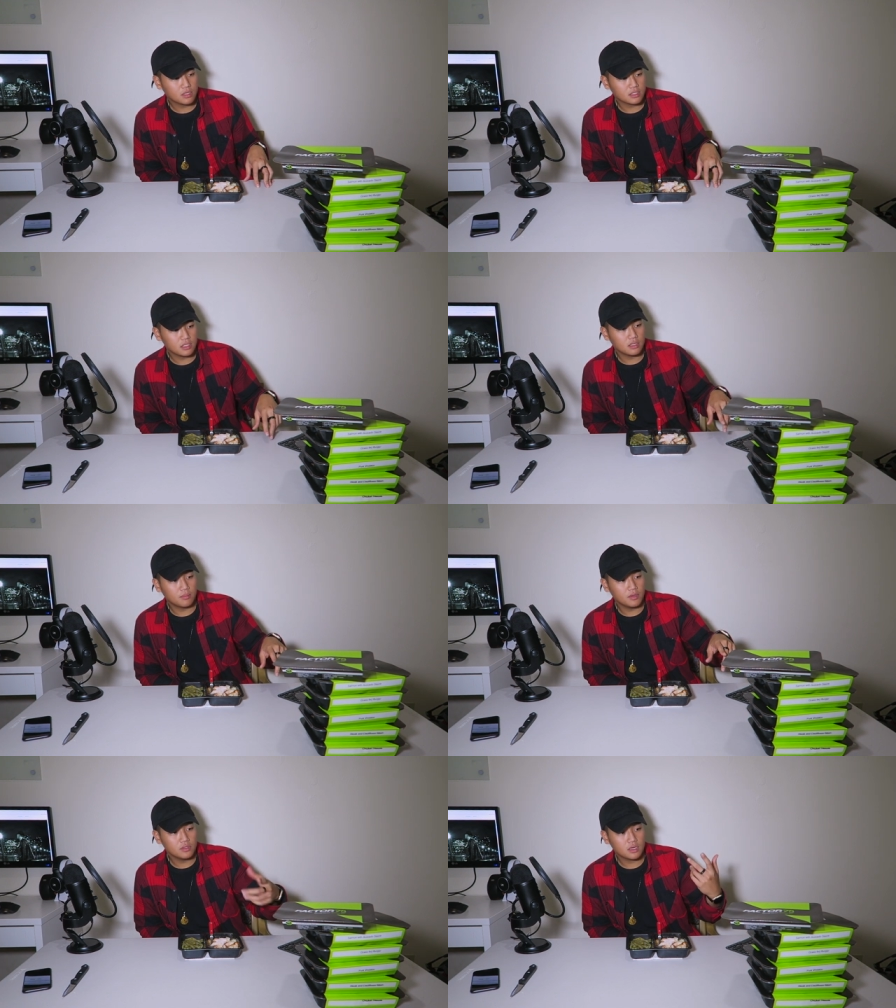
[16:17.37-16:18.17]
Cause then
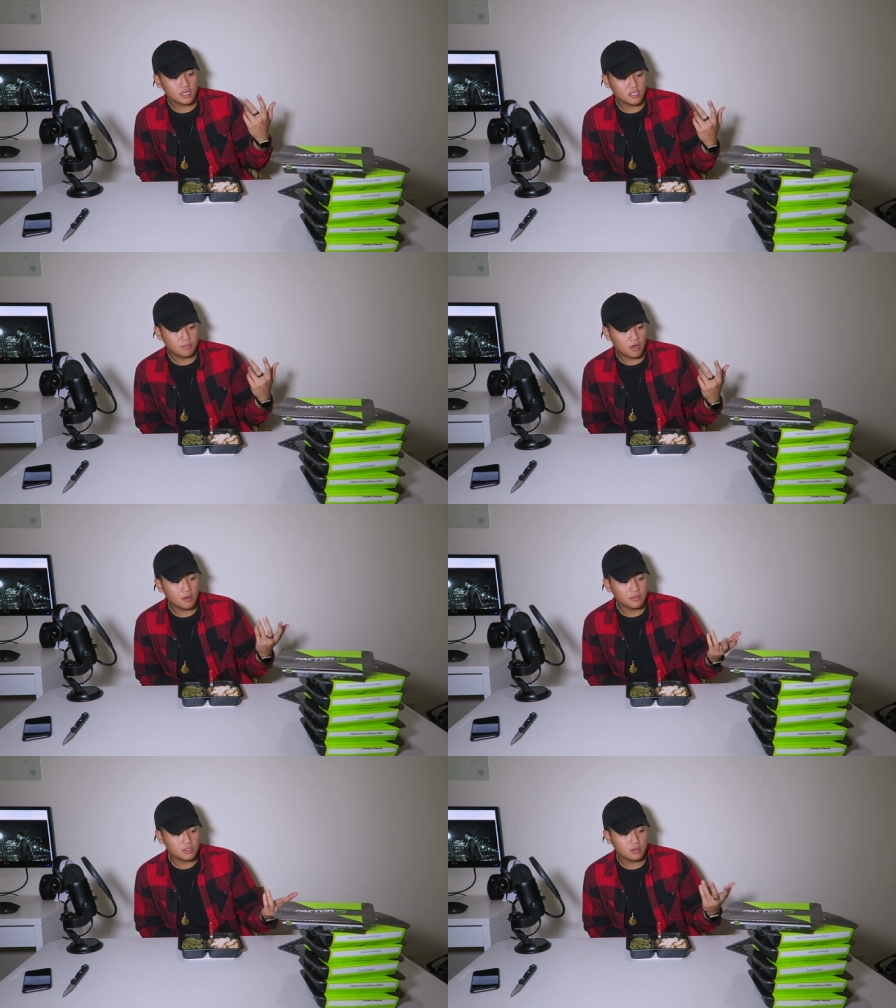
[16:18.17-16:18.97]
the meals are actually
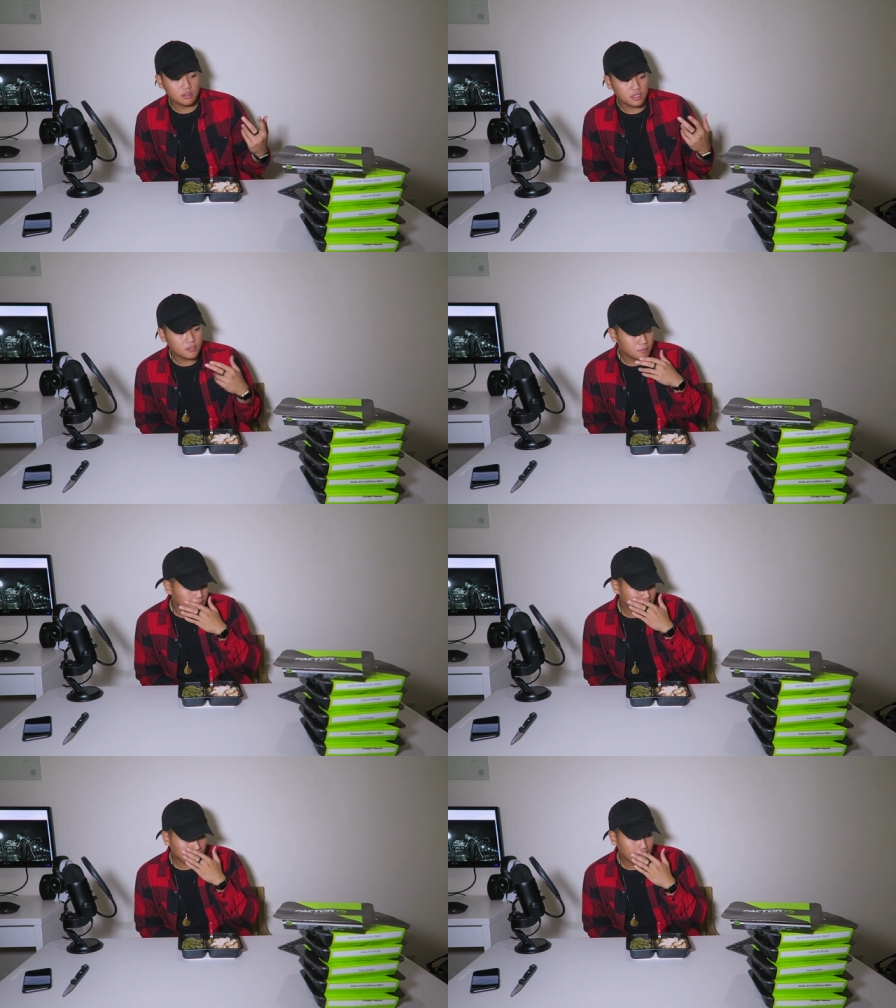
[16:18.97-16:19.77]
bomb. These are all dinner
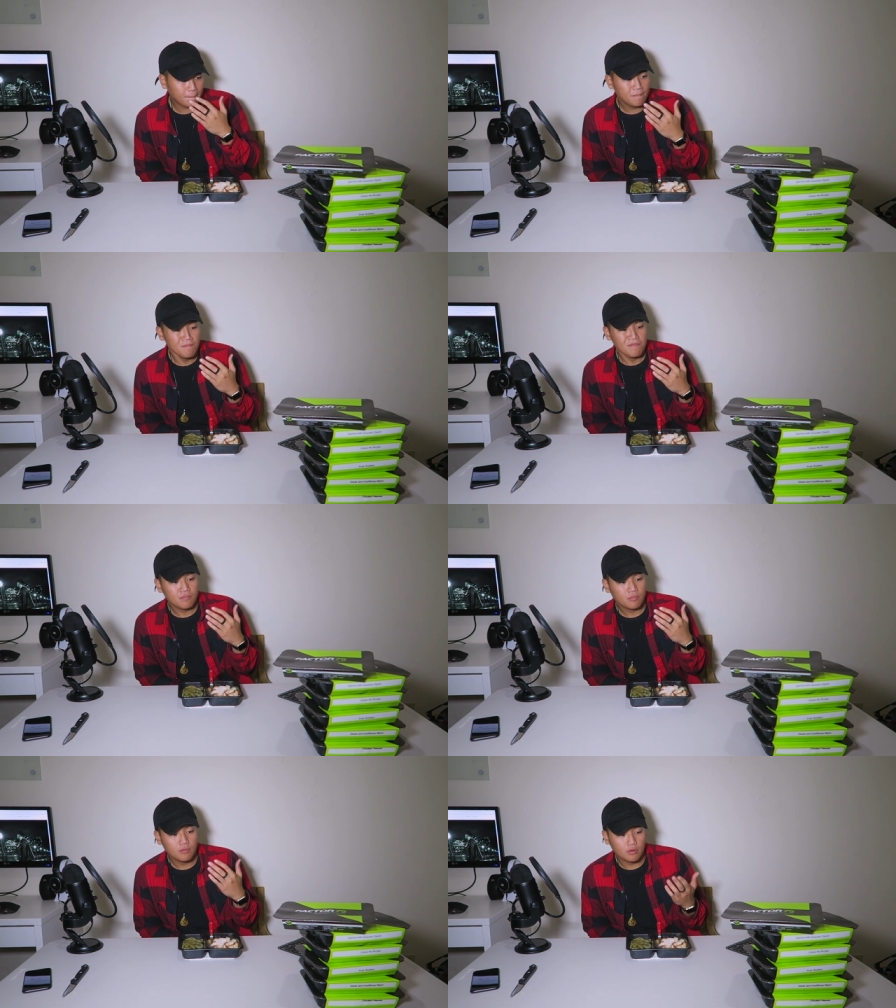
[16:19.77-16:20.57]
meals, like
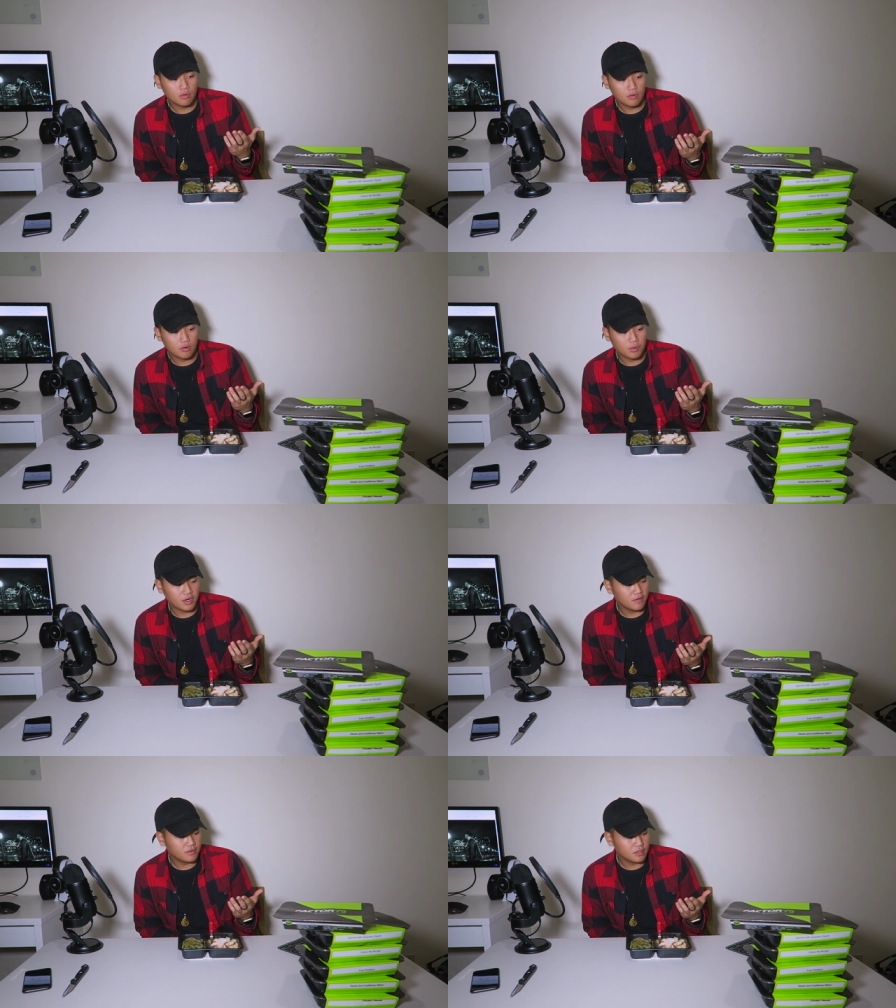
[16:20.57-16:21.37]
or
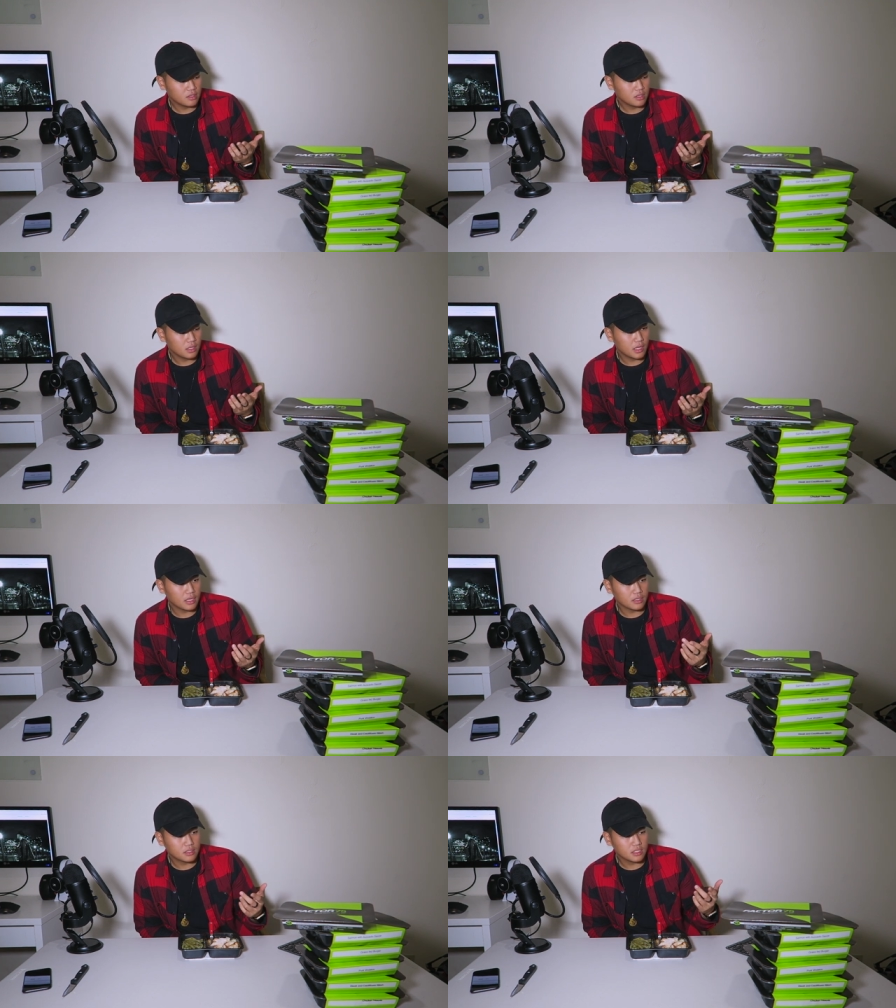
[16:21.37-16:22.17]
whatever.
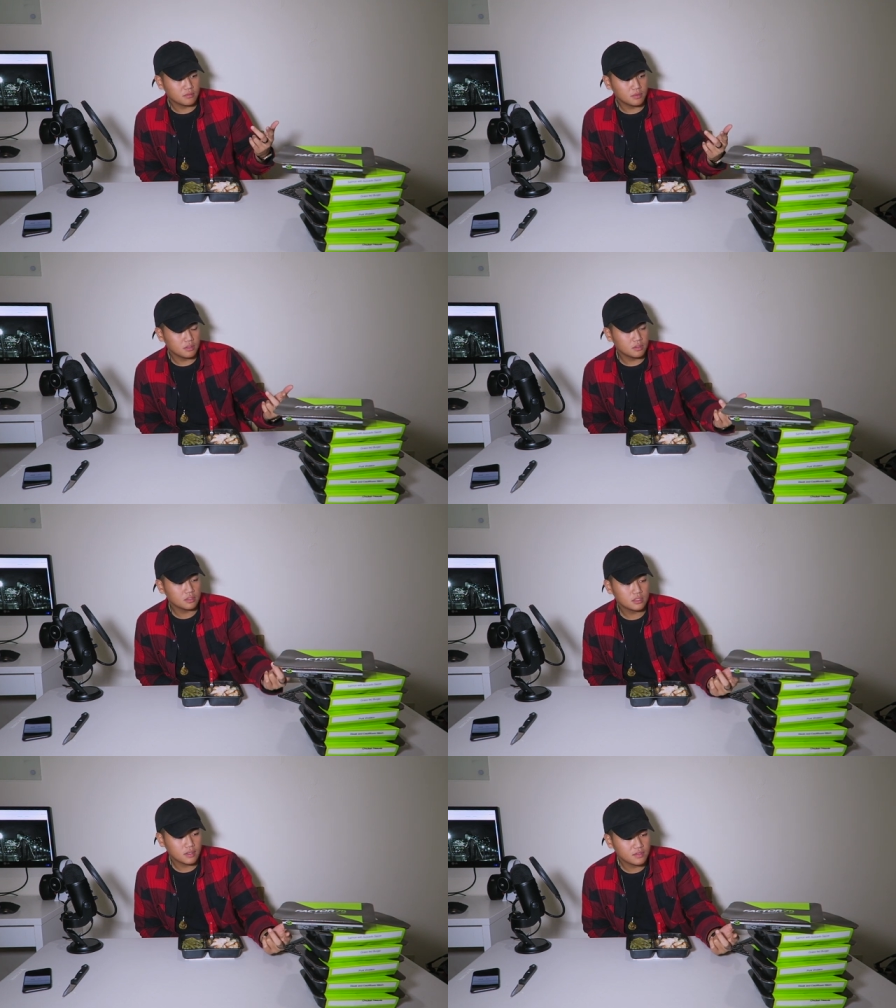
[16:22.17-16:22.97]
Like 6
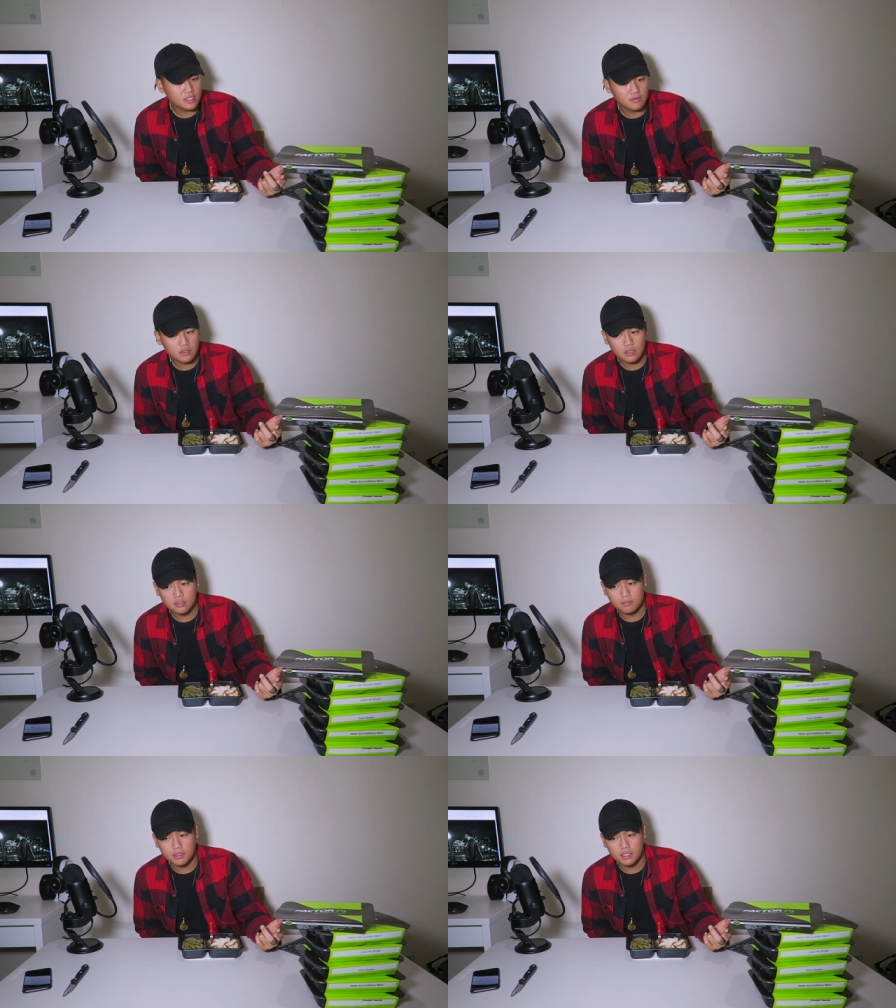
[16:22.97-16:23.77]
meals,
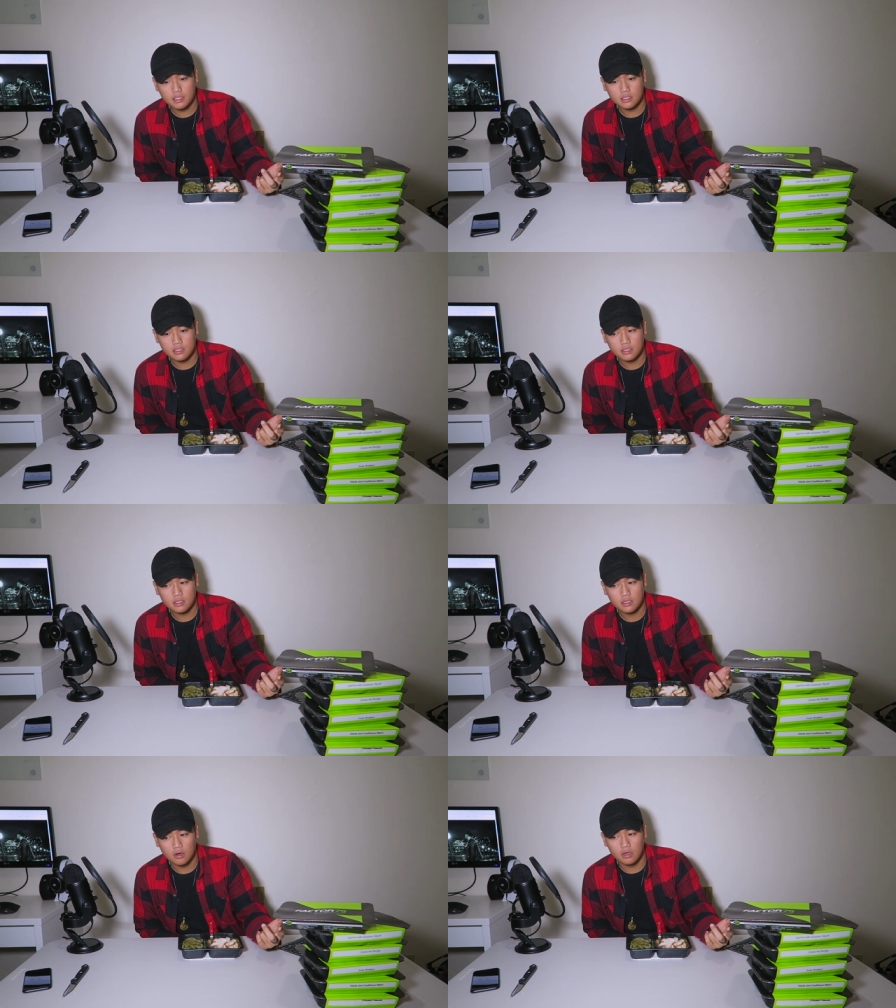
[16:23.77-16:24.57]
$77 a
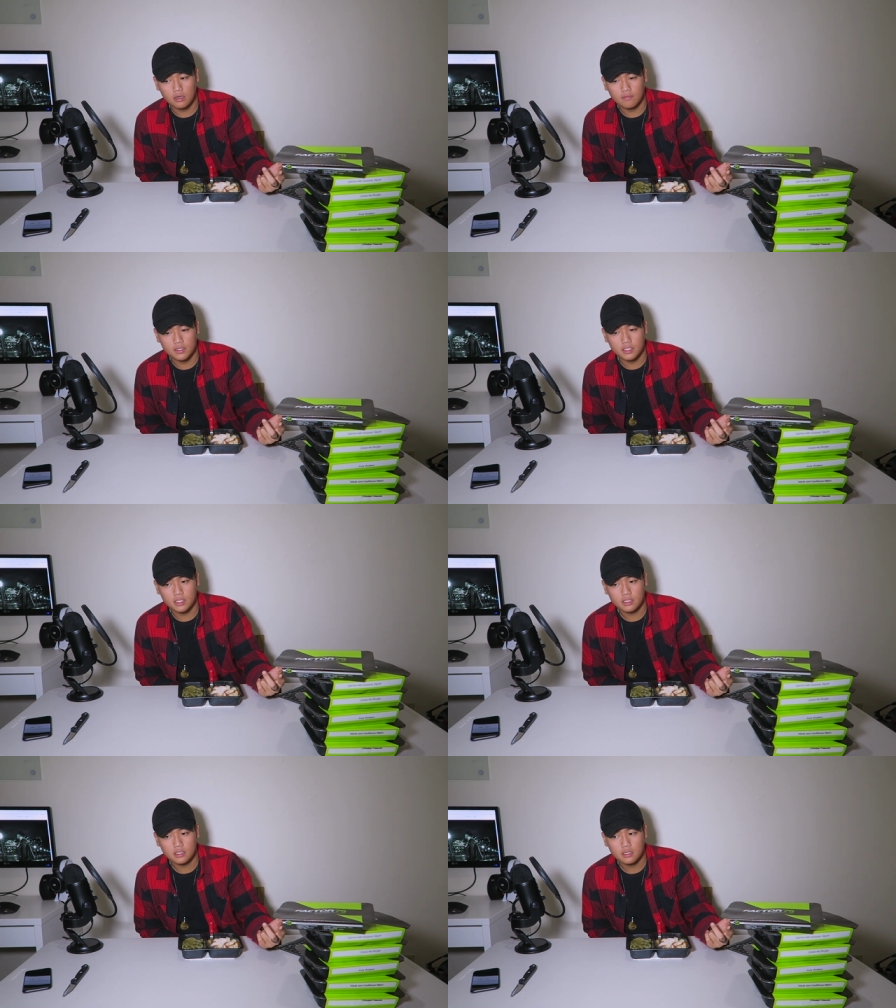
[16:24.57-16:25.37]
piece, or for
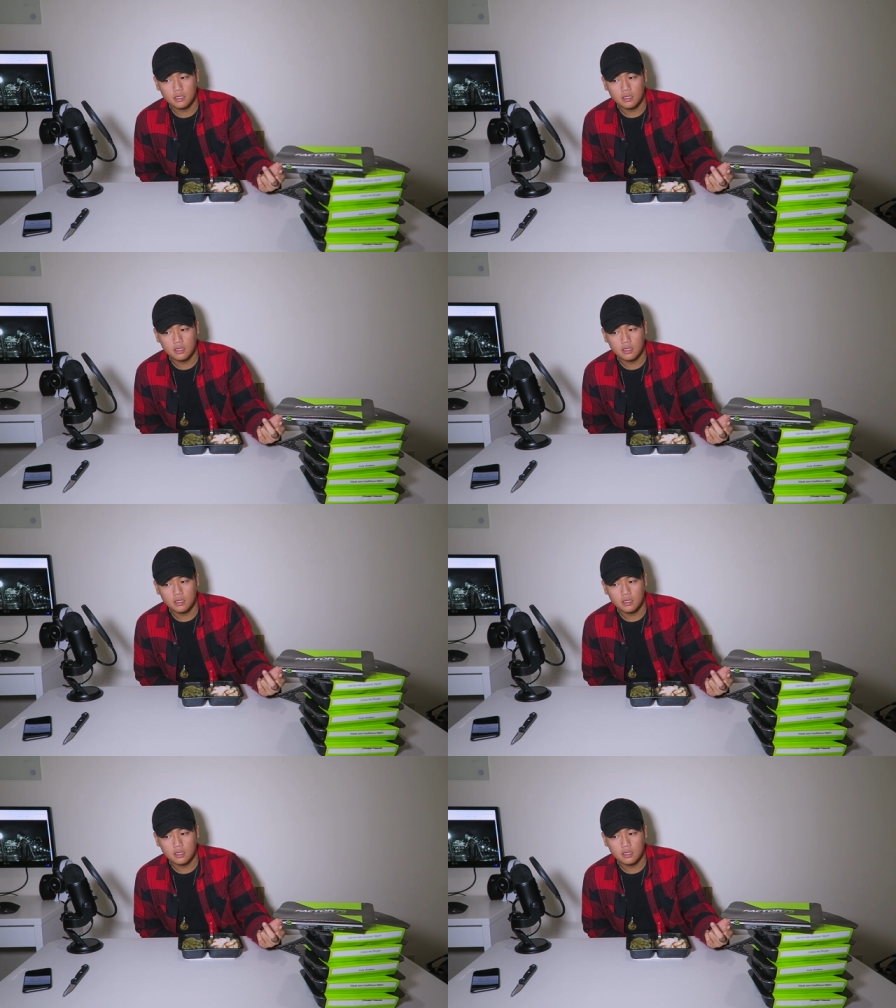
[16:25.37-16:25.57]
6.